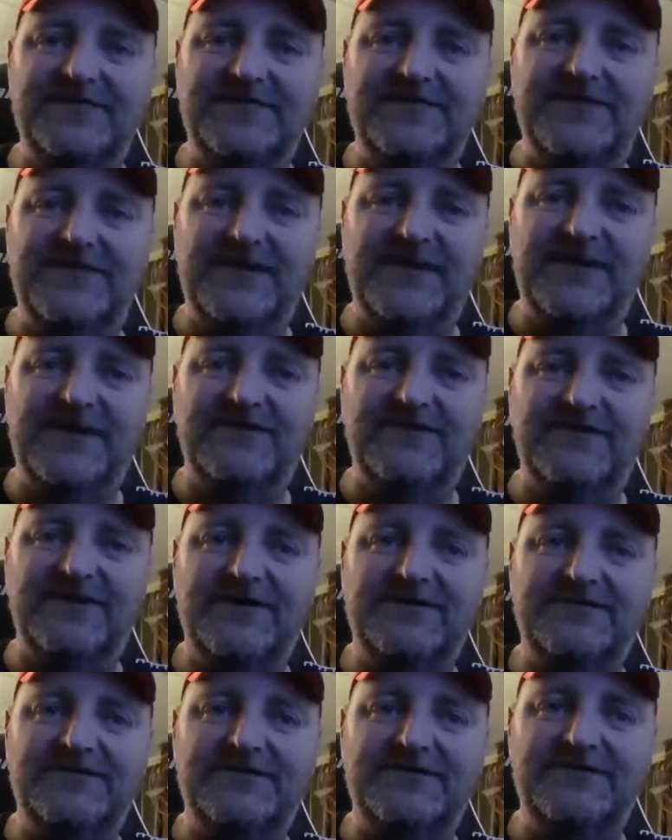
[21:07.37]
That I
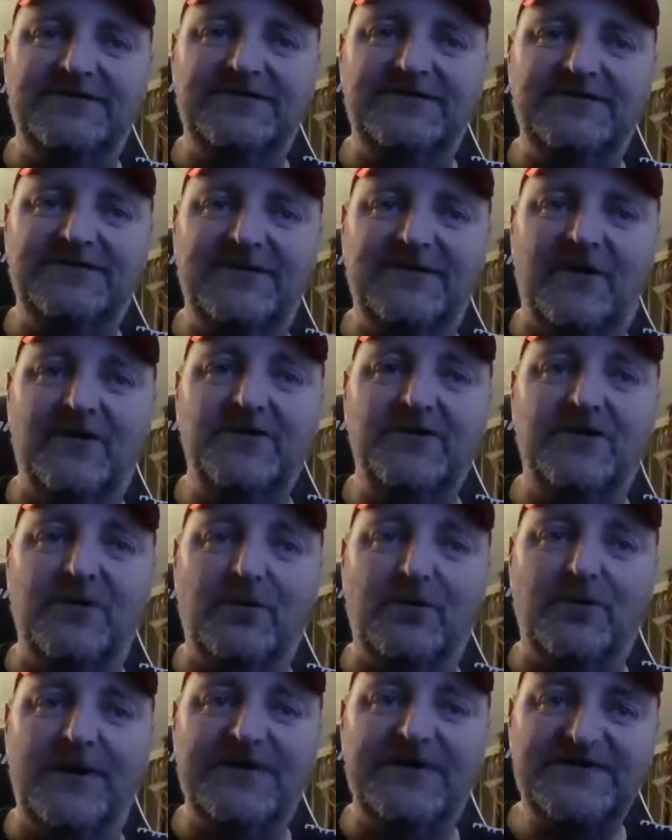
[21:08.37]
arrested. Oh, you
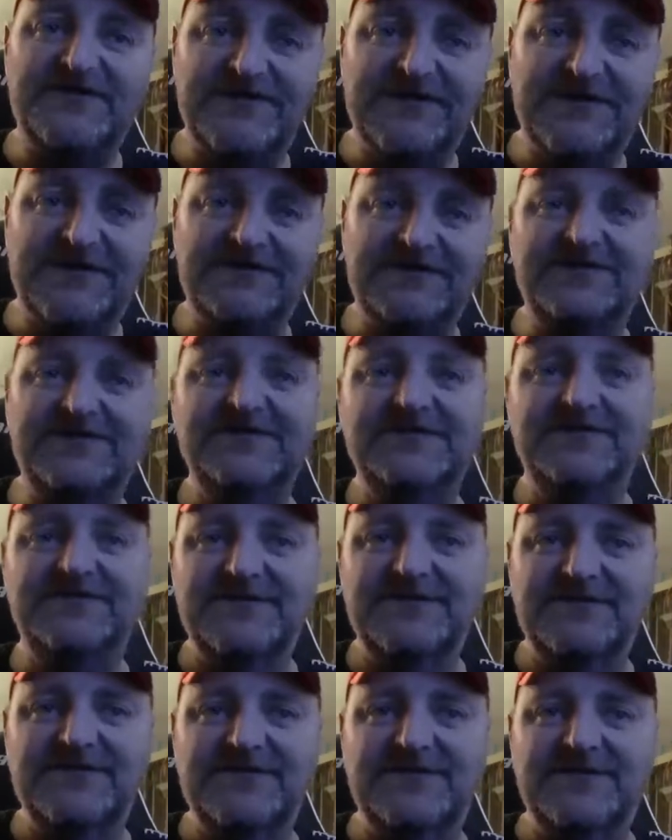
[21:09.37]
arrested?
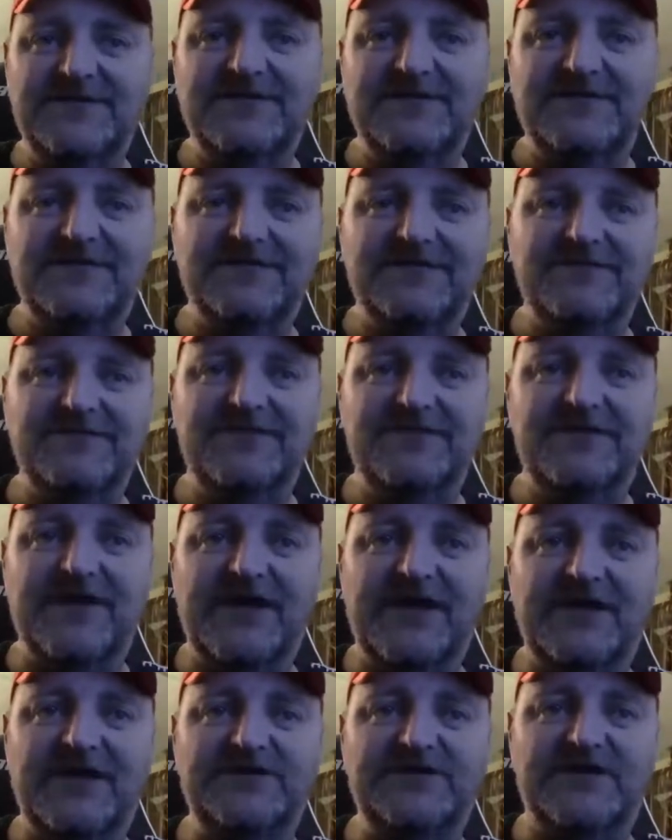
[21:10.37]
Dude,
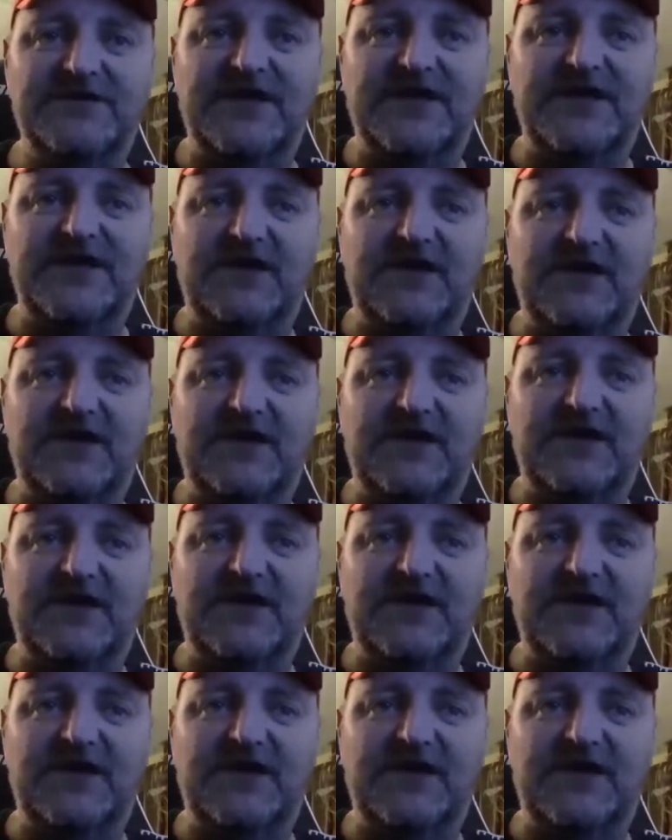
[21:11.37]
I gotta check that out.